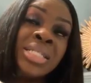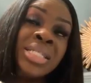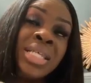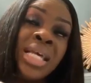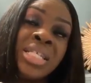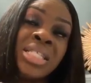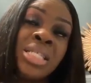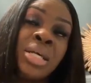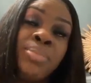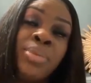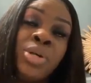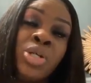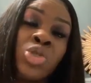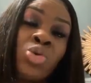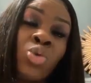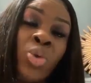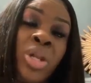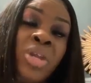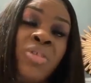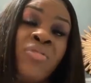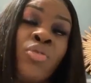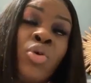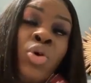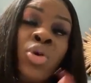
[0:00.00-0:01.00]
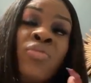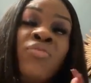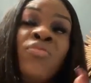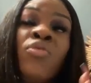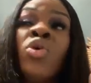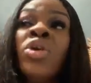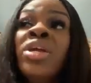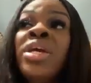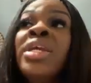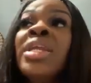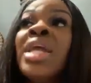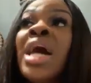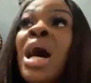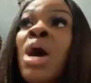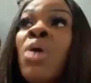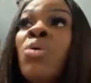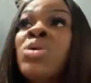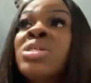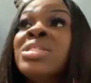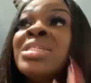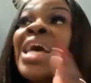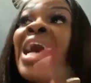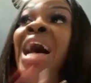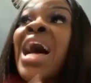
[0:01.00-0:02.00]
takes about 24 to 48
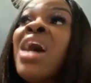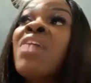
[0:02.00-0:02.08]
hours